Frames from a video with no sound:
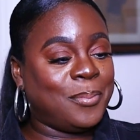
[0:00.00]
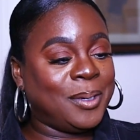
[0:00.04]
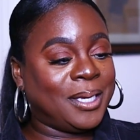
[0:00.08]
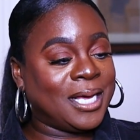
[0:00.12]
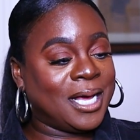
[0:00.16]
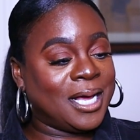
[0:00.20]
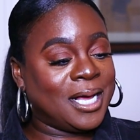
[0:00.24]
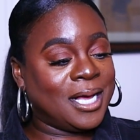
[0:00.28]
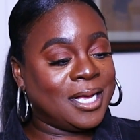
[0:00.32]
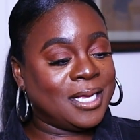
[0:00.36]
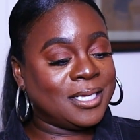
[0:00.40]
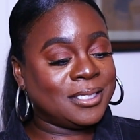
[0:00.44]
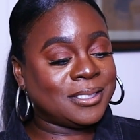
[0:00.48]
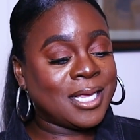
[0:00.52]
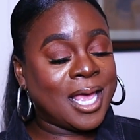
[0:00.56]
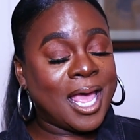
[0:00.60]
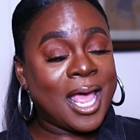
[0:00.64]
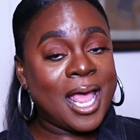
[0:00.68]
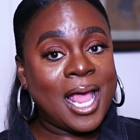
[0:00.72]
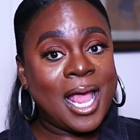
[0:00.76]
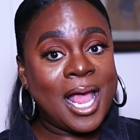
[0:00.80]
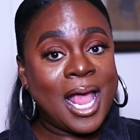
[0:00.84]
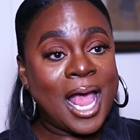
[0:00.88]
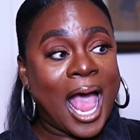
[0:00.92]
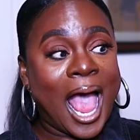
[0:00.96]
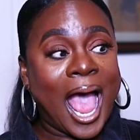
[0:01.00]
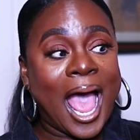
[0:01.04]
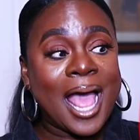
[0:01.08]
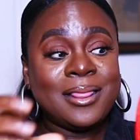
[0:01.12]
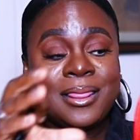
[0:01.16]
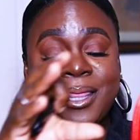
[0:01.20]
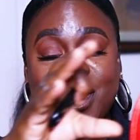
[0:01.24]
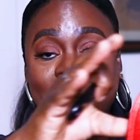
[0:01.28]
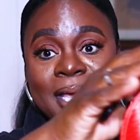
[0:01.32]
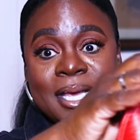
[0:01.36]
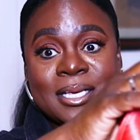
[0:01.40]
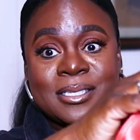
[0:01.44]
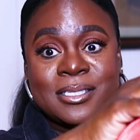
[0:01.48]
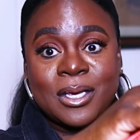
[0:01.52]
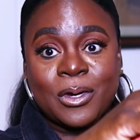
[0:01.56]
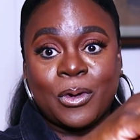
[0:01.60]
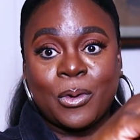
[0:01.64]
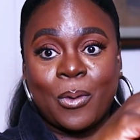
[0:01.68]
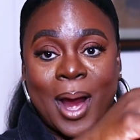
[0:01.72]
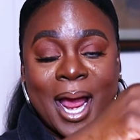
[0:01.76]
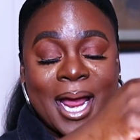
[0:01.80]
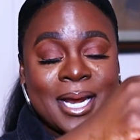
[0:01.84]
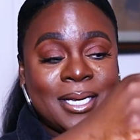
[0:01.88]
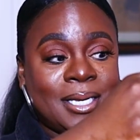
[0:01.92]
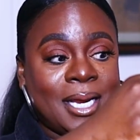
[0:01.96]
because I think it's a
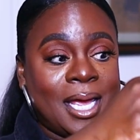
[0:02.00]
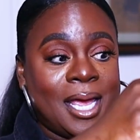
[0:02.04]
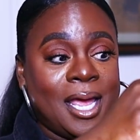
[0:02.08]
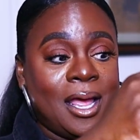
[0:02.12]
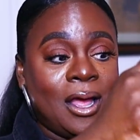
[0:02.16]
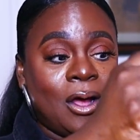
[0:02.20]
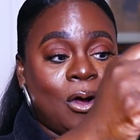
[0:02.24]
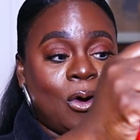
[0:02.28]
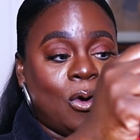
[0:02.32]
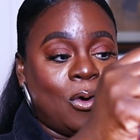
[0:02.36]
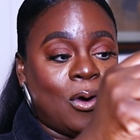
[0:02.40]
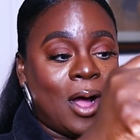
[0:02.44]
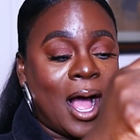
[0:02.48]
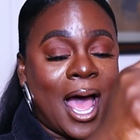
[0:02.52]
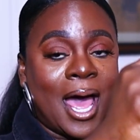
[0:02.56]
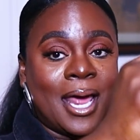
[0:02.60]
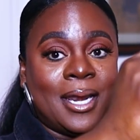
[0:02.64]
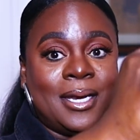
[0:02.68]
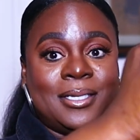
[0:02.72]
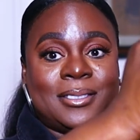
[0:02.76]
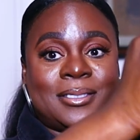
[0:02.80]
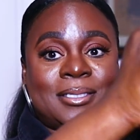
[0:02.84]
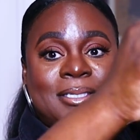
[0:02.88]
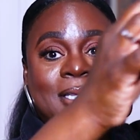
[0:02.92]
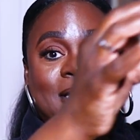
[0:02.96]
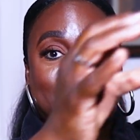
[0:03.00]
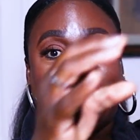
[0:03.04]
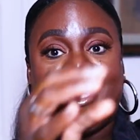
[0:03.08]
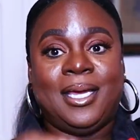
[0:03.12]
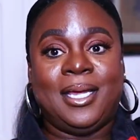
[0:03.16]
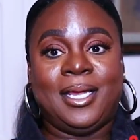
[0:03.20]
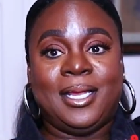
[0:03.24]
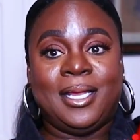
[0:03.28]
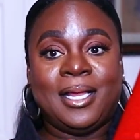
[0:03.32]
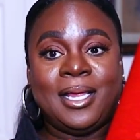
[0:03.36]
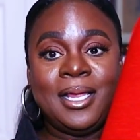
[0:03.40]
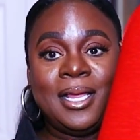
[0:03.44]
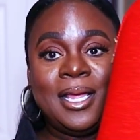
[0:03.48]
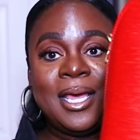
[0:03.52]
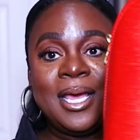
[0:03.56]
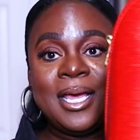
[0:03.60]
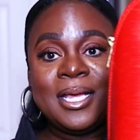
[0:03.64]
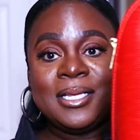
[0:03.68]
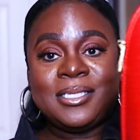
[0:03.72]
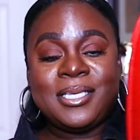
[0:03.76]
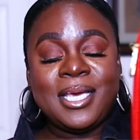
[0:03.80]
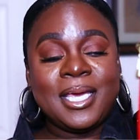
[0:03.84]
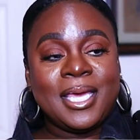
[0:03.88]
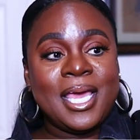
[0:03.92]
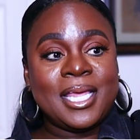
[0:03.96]
great deal, honestly,
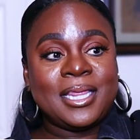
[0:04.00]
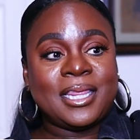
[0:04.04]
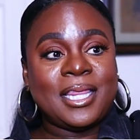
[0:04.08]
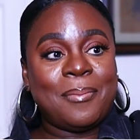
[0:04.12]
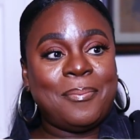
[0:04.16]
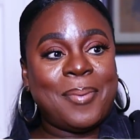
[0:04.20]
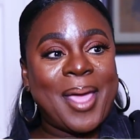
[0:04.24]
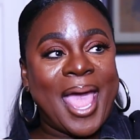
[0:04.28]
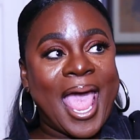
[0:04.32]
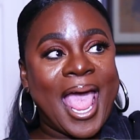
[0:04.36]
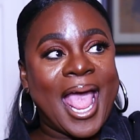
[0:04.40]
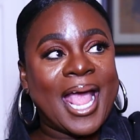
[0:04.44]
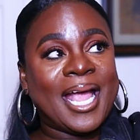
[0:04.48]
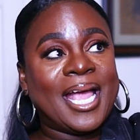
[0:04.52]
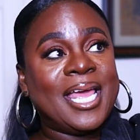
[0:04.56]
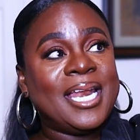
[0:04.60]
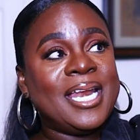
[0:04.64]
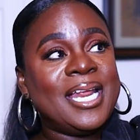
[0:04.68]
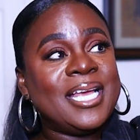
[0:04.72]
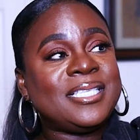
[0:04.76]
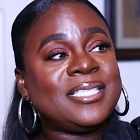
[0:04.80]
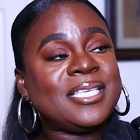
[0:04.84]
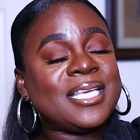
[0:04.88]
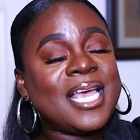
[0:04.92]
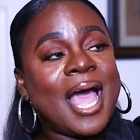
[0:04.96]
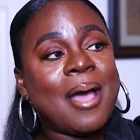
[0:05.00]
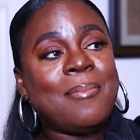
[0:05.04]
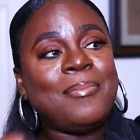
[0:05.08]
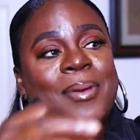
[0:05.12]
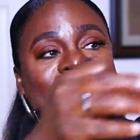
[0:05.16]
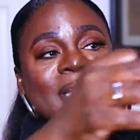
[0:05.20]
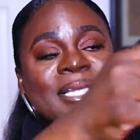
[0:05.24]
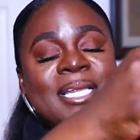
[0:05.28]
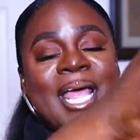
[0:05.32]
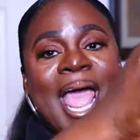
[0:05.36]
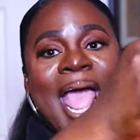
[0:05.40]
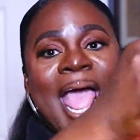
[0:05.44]
to get the bag. And it's, the